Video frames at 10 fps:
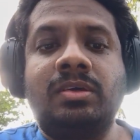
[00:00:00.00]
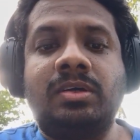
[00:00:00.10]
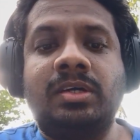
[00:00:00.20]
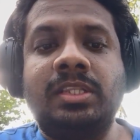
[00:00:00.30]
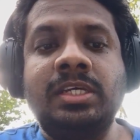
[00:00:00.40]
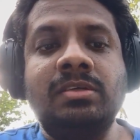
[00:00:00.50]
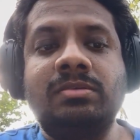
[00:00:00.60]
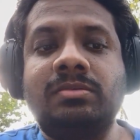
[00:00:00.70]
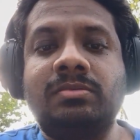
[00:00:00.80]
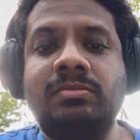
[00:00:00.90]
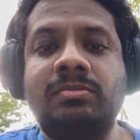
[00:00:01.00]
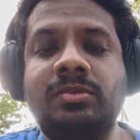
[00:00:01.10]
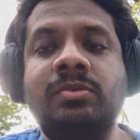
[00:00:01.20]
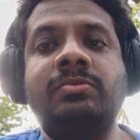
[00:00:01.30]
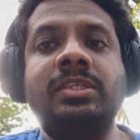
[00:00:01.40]
I think
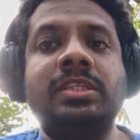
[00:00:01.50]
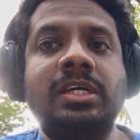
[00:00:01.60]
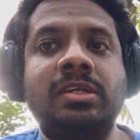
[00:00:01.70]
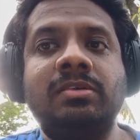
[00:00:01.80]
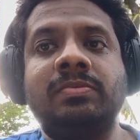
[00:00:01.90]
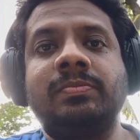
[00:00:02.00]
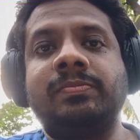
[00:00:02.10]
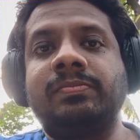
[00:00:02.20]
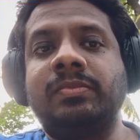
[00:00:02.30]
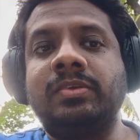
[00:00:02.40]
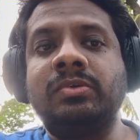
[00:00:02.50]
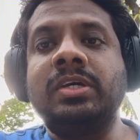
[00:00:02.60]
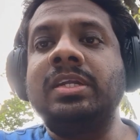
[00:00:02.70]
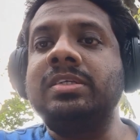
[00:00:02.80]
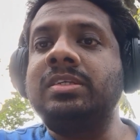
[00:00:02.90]
so with that, you
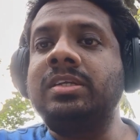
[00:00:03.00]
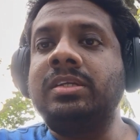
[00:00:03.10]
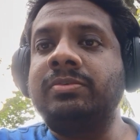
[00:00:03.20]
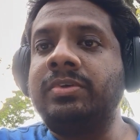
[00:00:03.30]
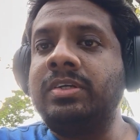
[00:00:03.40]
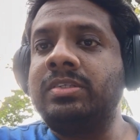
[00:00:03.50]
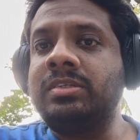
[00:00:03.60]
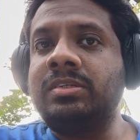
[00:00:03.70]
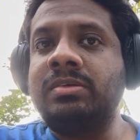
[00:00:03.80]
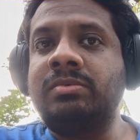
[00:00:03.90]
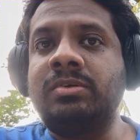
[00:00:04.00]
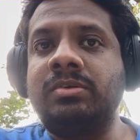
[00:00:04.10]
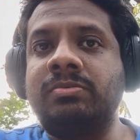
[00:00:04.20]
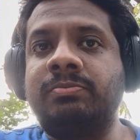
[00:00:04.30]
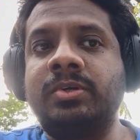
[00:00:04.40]
can easily define certain amount
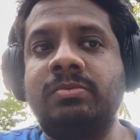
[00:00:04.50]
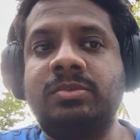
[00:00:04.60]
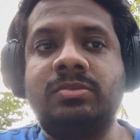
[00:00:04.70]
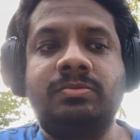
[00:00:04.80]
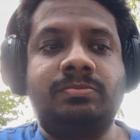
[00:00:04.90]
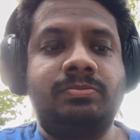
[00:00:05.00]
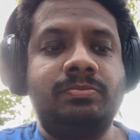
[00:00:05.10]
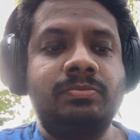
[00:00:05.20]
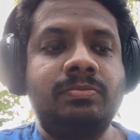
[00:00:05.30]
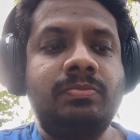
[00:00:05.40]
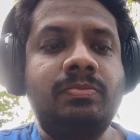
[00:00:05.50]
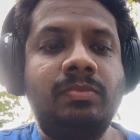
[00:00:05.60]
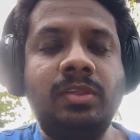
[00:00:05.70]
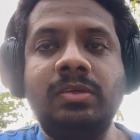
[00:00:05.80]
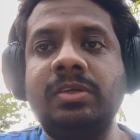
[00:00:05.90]
of prompts
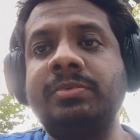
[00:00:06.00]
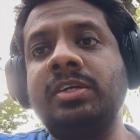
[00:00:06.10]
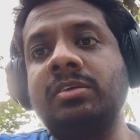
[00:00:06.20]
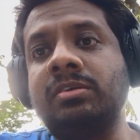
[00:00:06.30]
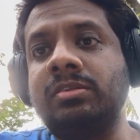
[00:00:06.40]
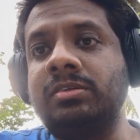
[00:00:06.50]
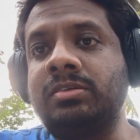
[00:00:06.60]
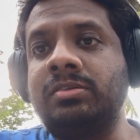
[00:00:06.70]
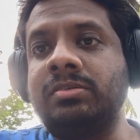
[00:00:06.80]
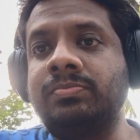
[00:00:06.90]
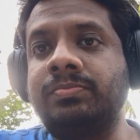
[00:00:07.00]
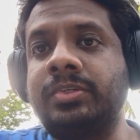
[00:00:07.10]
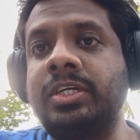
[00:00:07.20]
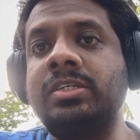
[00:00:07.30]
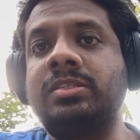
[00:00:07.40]
depending on the
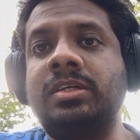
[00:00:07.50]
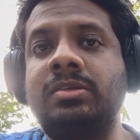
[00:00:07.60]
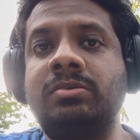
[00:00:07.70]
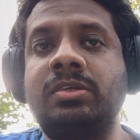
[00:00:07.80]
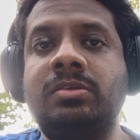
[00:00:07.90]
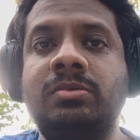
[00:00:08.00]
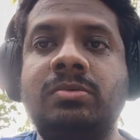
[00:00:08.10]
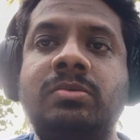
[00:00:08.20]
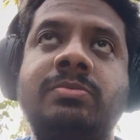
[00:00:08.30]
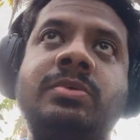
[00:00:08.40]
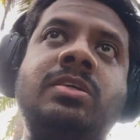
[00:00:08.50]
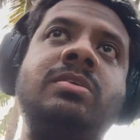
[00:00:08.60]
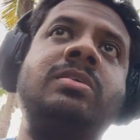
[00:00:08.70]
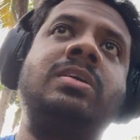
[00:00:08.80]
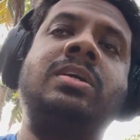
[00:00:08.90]
task that you need to do, depending
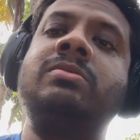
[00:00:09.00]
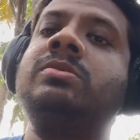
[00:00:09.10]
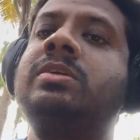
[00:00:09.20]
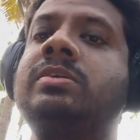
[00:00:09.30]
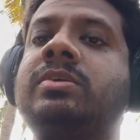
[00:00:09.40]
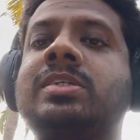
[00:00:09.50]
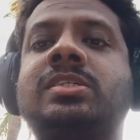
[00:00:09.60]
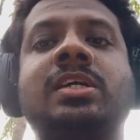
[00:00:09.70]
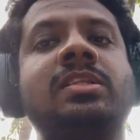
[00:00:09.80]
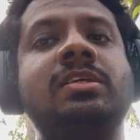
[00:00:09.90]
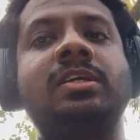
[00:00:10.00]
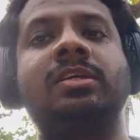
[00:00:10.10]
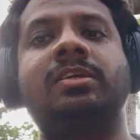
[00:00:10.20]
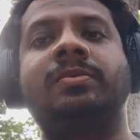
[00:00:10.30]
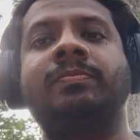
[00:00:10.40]
on how you need to extract the
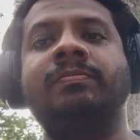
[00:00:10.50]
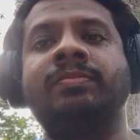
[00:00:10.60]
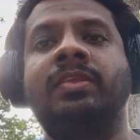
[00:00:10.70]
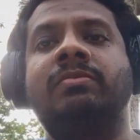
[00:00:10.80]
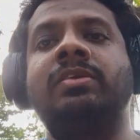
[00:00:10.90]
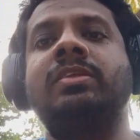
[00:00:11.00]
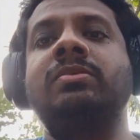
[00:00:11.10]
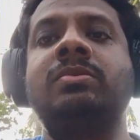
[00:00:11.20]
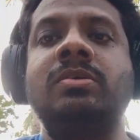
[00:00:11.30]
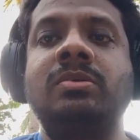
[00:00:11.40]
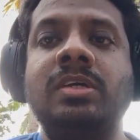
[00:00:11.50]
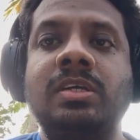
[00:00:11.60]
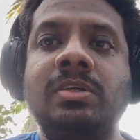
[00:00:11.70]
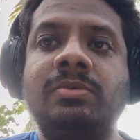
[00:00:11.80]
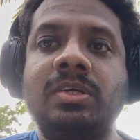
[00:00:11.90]
data, whether you want to
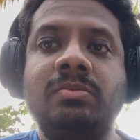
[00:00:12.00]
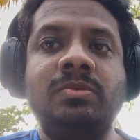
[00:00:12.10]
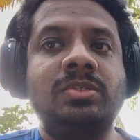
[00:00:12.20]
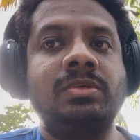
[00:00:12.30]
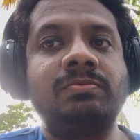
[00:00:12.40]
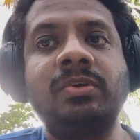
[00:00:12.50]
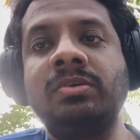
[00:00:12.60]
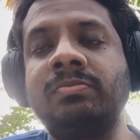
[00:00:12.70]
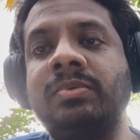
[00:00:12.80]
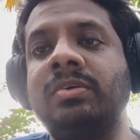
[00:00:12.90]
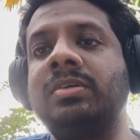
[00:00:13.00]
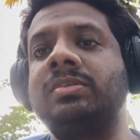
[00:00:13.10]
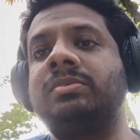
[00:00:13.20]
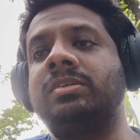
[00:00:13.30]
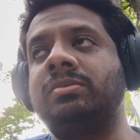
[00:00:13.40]
identify the most important
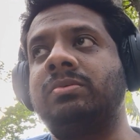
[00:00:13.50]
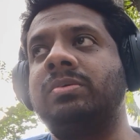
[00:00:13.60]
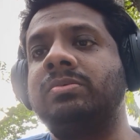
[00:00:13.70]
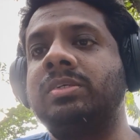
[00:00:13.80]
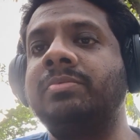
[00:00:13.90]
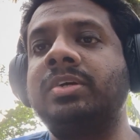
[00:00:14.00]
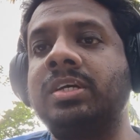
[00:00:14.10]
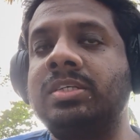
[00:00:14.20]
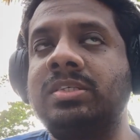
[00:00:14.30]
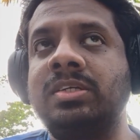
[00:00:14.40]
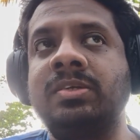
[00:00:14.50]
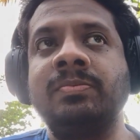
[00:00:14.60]
points, whether you want to summarize it,